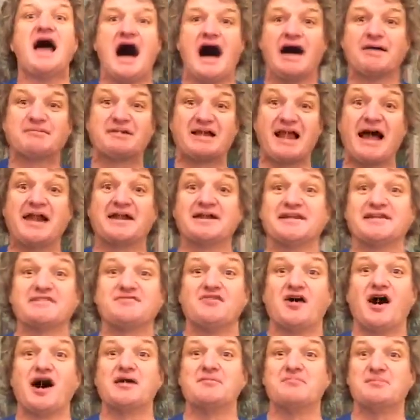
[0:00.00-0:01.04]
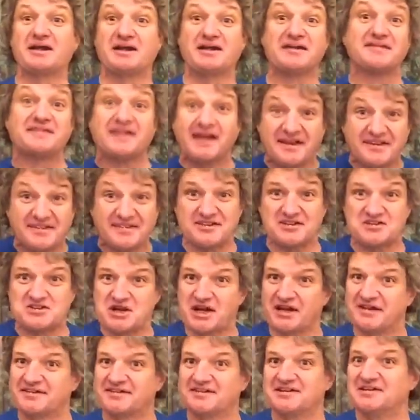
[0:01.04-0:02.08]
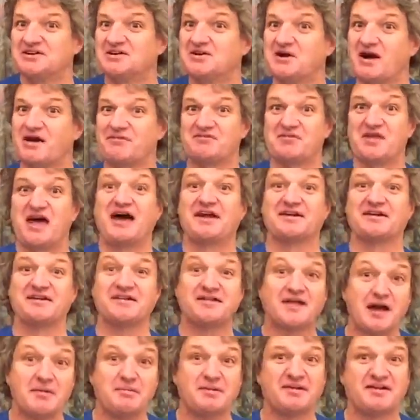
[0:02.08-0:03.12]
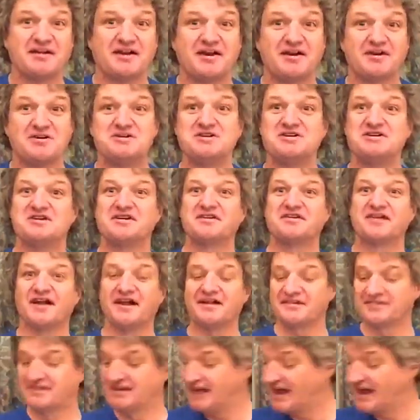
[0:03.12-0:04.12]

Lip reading: I'm glad it's fine, because that suggests that you haven't had a cybersecurity disaster